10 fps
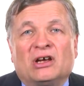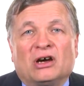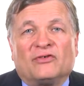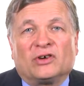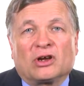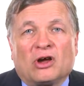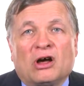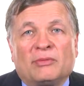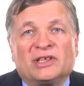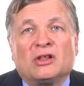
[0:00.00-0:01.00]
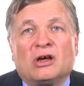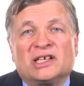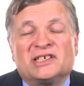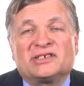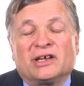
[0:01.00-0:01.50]
of her common law
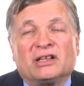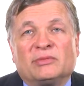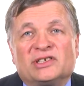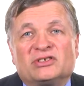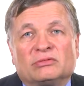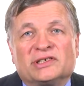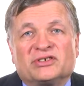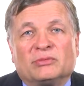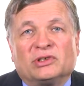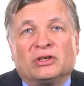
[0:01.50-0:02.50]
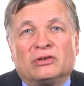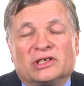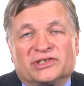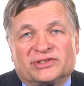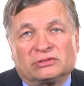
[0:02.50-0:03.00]
entitlement to reasonable
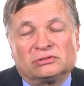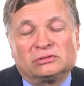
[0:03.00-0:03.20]
notice.